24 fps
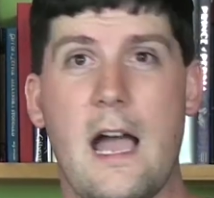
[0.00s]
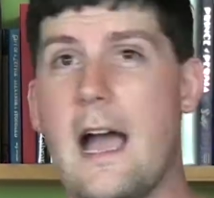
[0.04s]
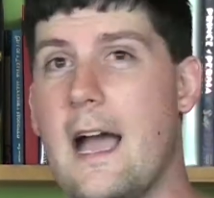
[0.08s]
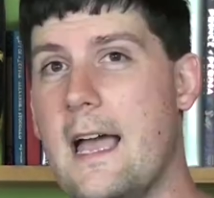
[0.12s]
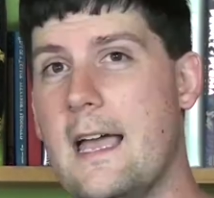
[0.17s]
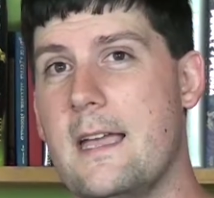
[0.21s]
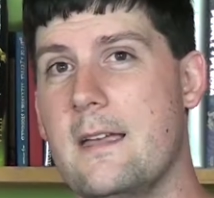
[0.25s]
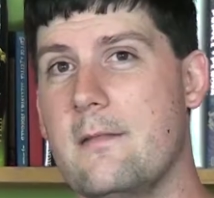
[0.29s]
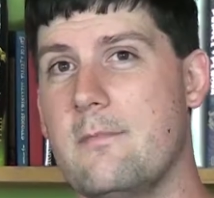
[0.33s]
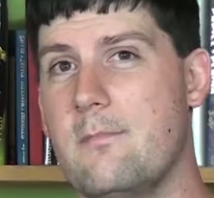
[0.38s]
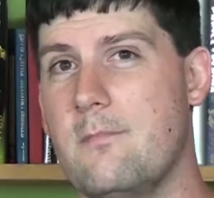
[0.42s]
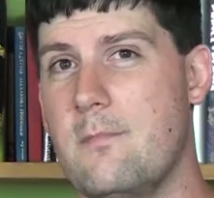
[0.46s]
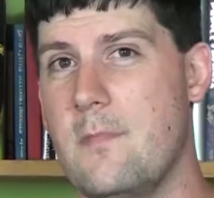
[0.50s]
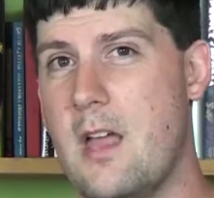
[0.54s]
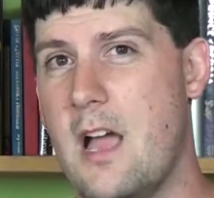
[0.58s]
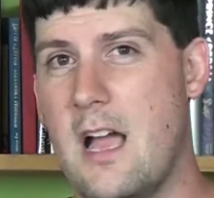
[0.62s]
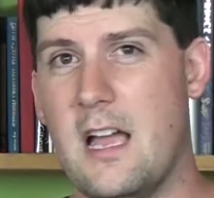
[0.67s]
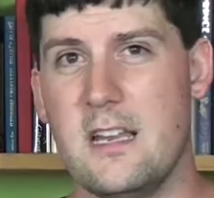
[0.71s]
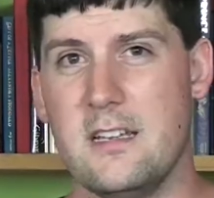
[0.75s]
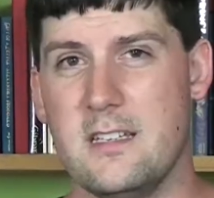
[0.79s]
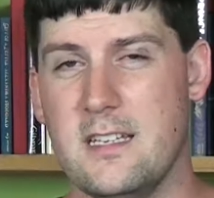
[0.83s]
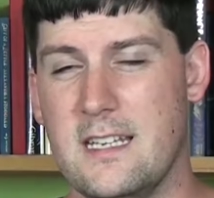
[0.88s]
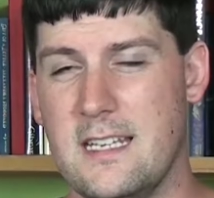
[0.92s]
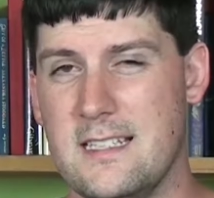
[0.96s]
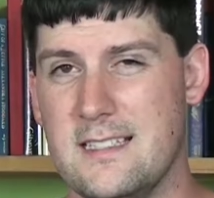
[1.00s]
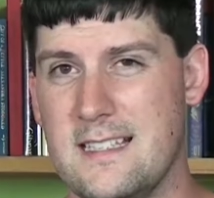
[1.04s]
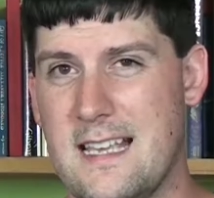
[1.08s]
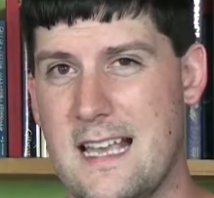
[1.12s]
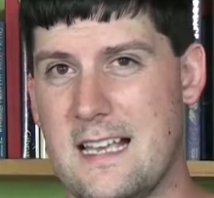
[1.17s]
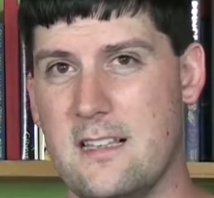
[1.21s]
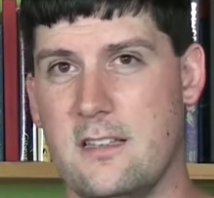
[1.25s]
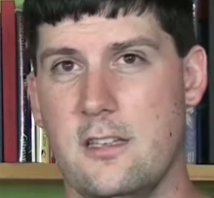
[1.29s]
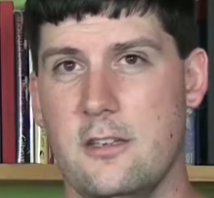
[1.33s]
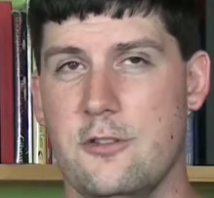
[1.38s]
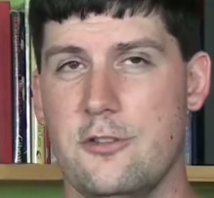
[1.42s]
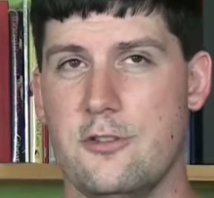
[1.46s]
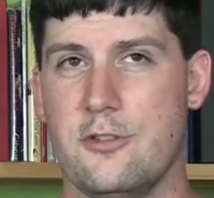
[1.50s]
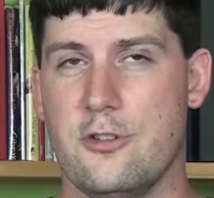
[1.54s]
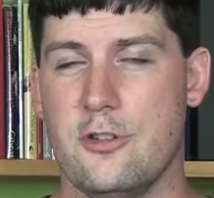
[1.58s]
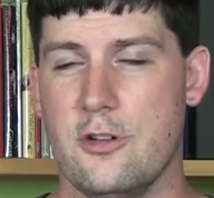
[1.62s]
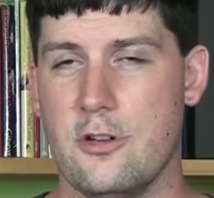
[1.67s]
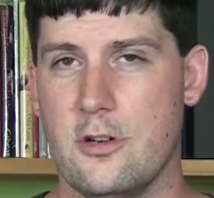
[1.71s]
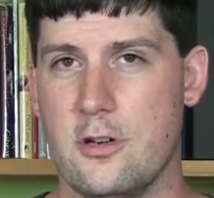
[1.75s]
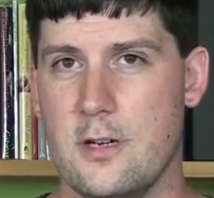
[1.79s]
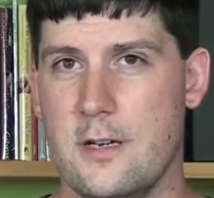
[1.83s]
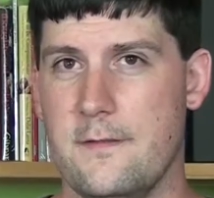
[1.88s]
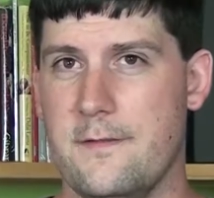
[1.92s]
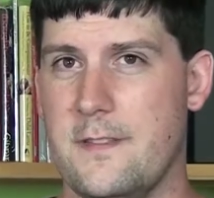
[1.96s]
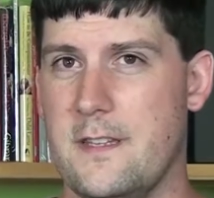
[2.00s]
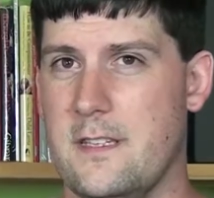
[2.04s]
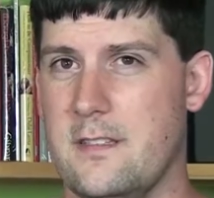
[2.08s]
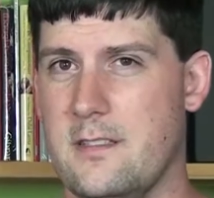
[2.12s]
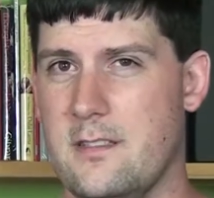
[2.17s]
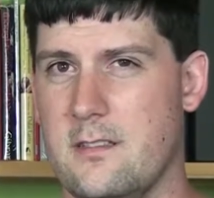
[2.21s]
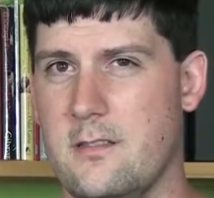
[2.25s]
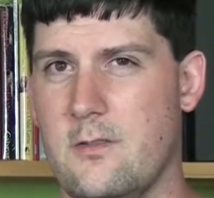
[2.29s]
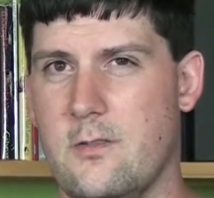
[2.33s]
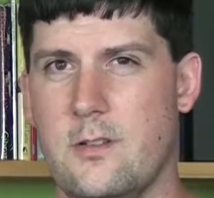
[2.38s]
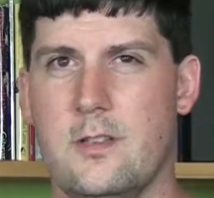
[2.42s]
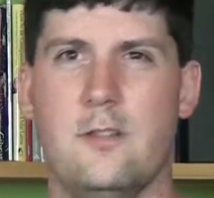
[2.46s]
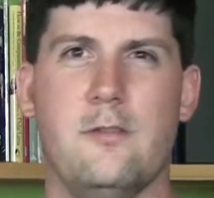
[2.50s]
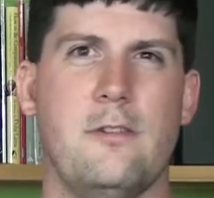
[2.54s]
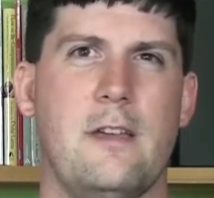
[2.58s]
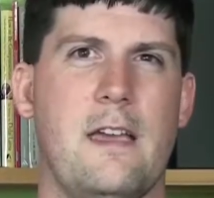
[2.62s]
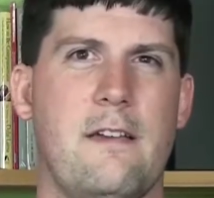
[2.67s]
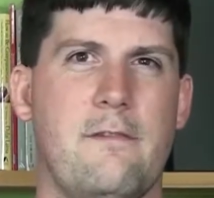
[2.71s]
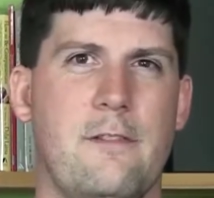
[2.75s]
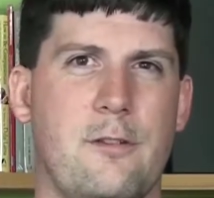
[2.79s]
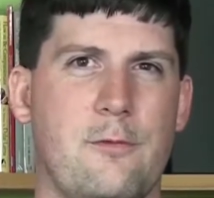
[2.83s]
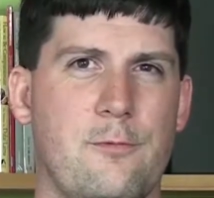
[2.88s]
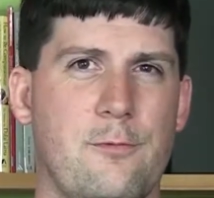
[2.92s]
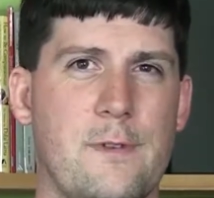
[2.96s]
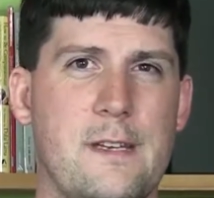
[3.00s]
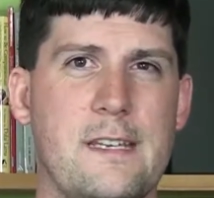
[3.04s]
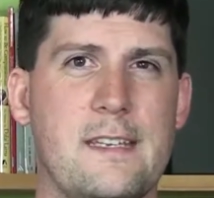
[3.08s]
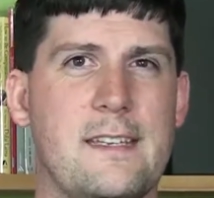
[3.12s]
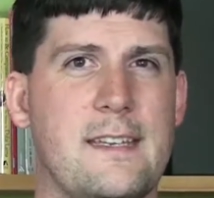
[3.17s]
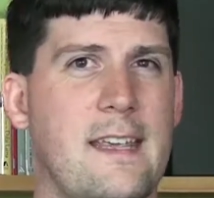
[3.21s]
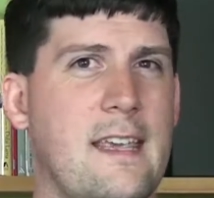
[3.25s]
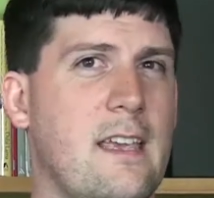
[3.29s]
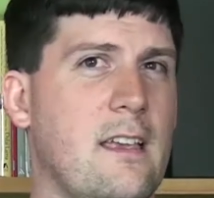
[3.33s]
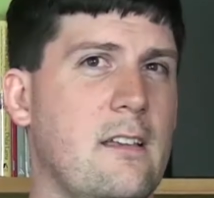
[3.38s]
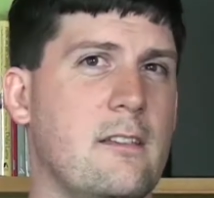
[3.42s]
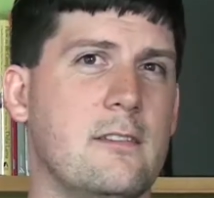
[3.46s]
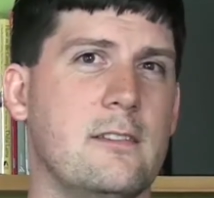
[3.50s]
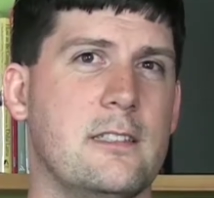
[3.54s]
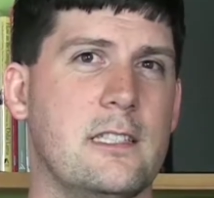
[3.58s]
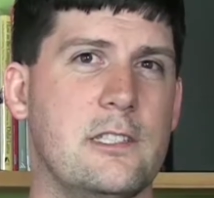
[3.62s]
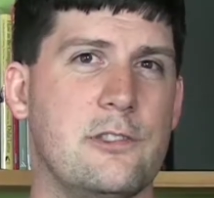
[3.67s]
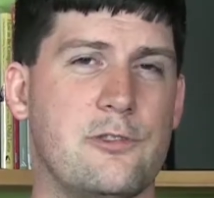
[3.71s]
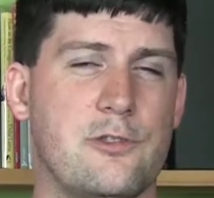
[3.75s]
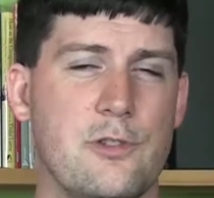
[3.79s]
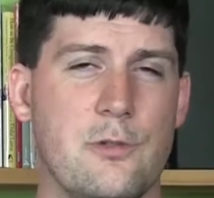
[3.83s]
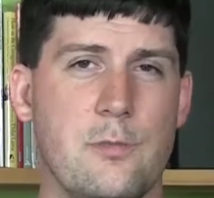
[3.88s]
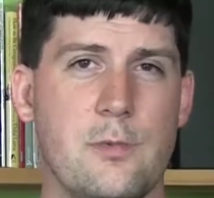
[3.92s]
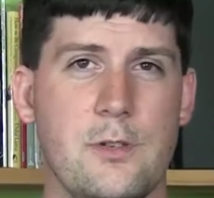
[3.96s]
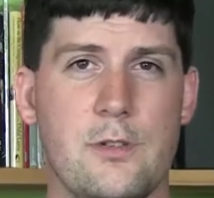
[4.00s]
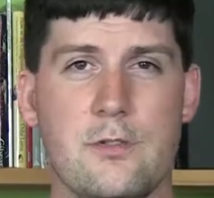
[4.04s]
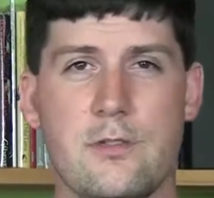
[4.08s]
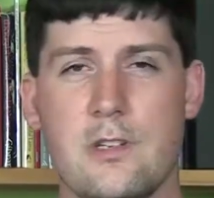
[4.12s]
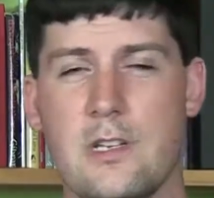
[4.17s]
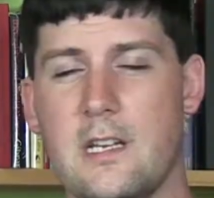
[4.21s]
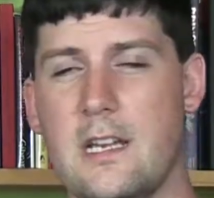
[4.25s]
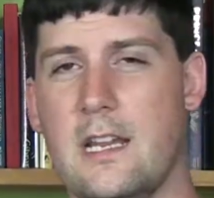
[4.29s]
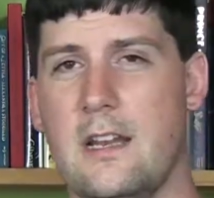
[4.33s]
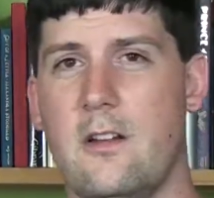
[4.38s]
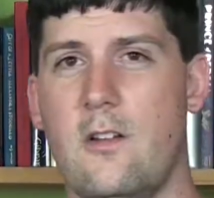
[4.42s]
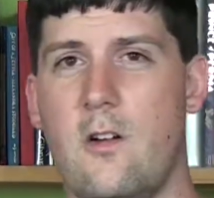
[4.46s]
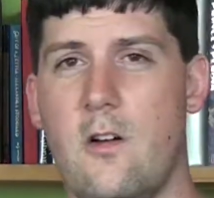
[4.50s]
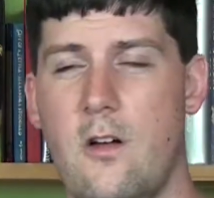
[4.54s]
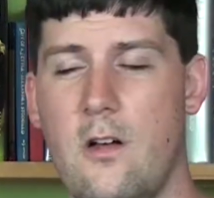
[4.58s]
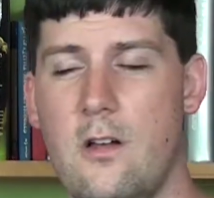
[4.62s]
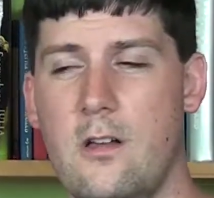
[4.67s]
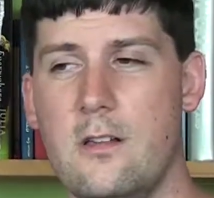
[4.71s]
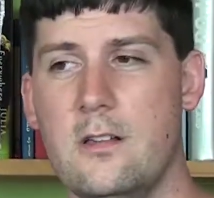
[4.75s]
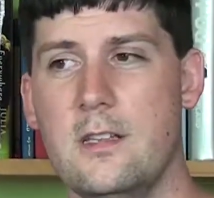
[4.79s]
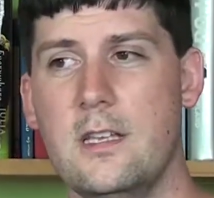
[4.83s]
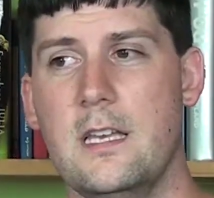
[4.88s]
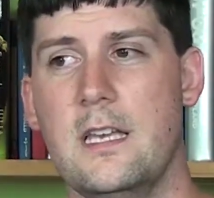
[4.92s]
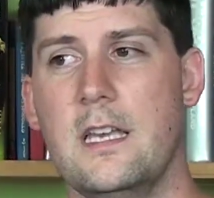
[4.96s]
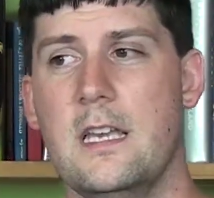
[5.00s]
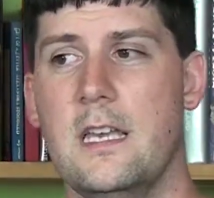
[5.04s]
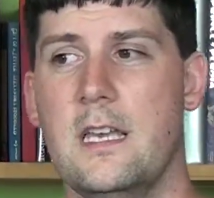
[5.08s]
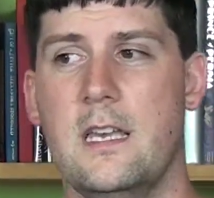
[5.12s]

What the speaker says: I'm not exactly sure if this is going to have a retail distribution at all,